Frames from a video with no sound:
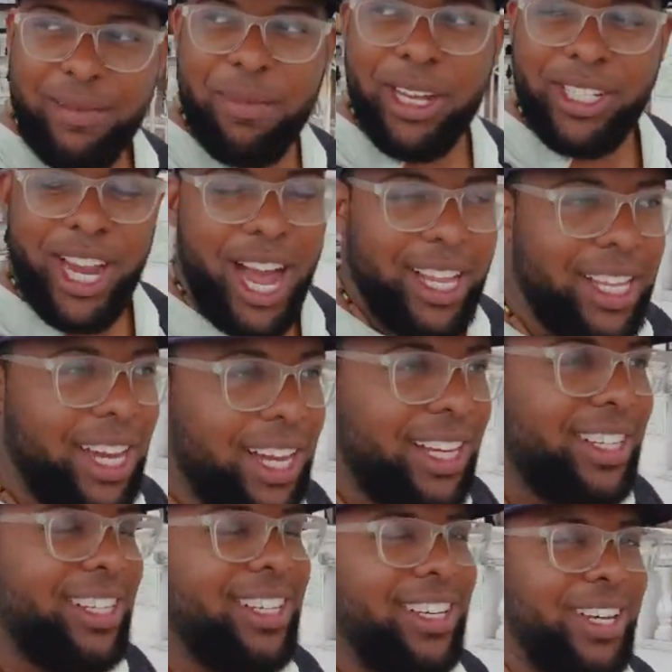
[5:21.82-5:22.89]
bachata.
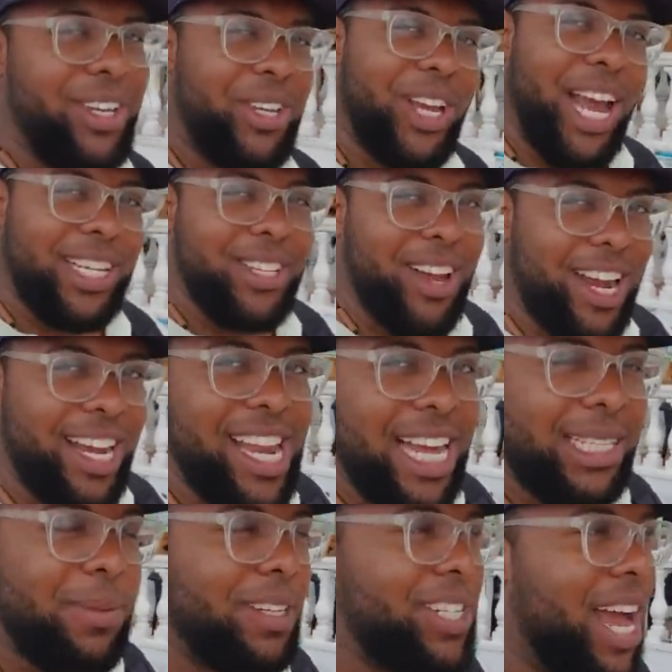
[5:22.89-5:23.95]
You guys know how to
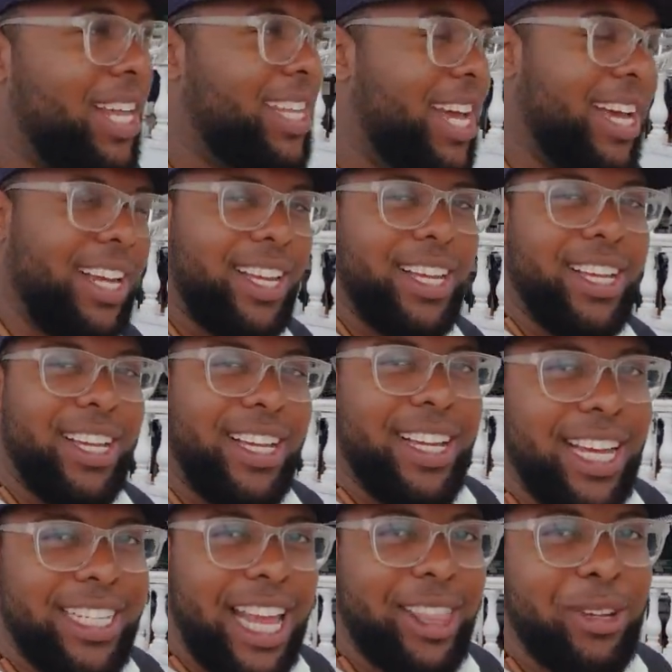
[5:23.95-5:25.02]
dance bachata?
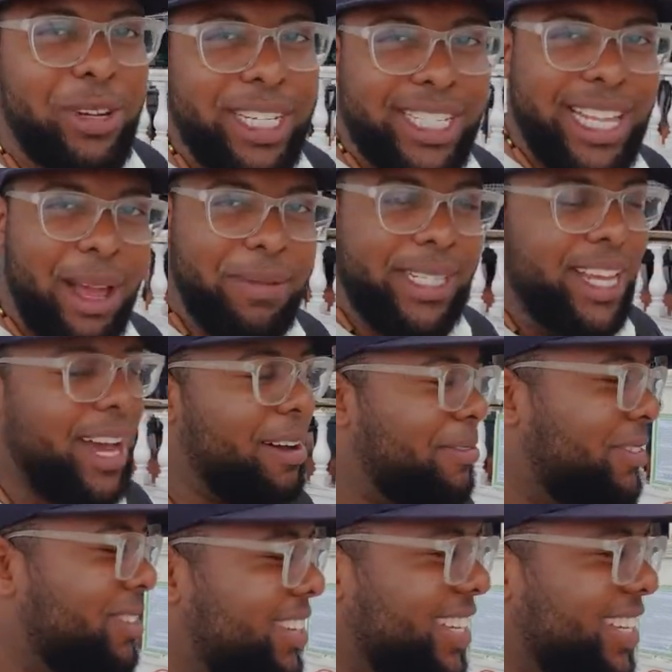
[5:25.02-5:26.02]
That's a three-step step.